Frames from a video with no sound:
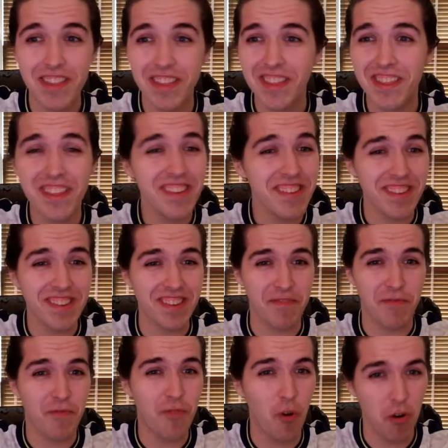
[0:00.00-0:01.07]
This is a
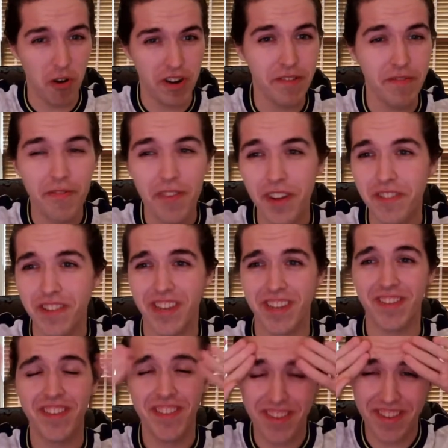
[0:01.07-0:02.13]
foreign feeling.
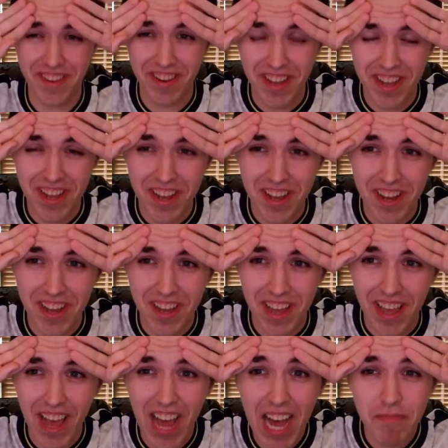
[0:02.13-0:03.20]
This is
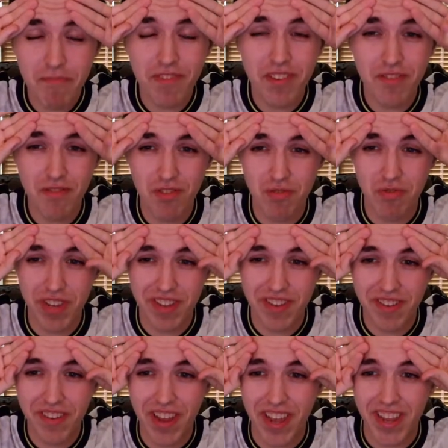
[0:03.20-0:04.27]
absolutely
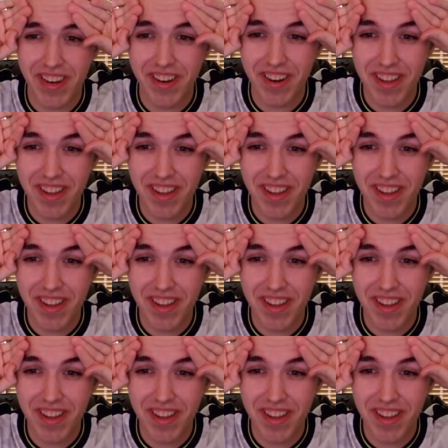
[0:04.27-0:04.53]
insane.